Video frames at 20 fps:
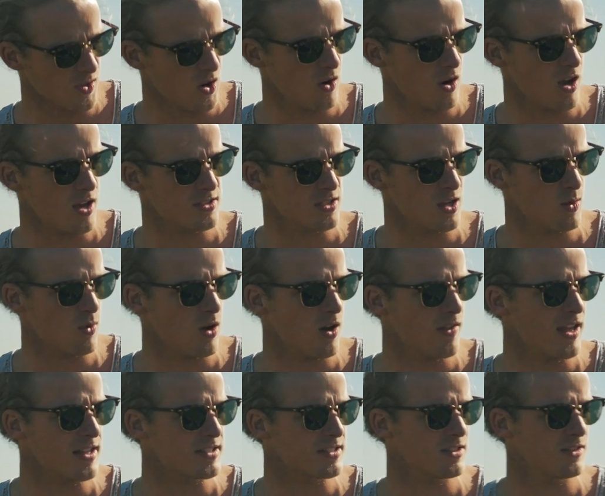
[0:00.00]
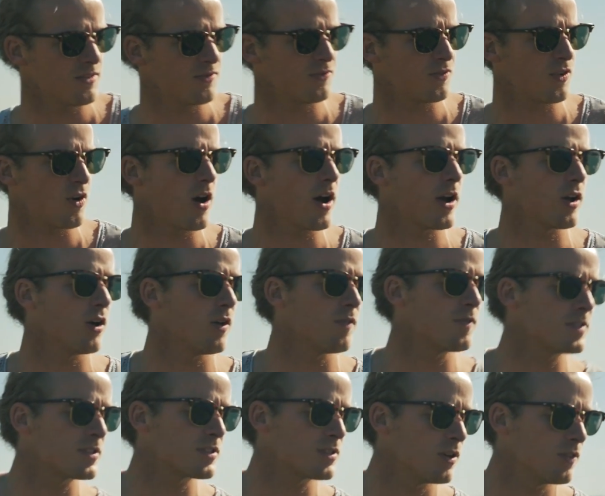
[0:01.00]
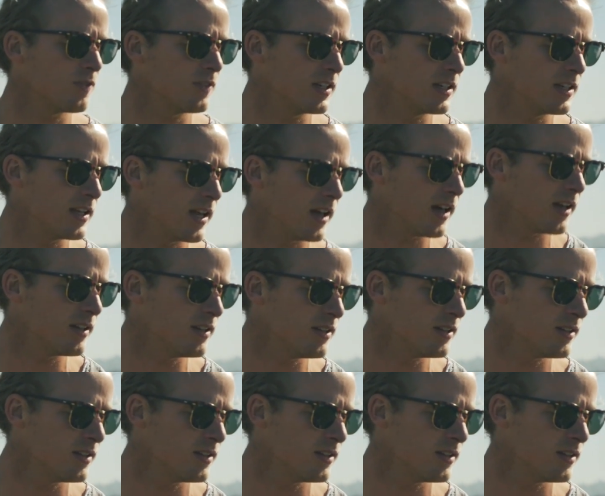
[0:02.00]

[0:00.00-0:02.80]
All right, so while that's sort of frying off and softening down,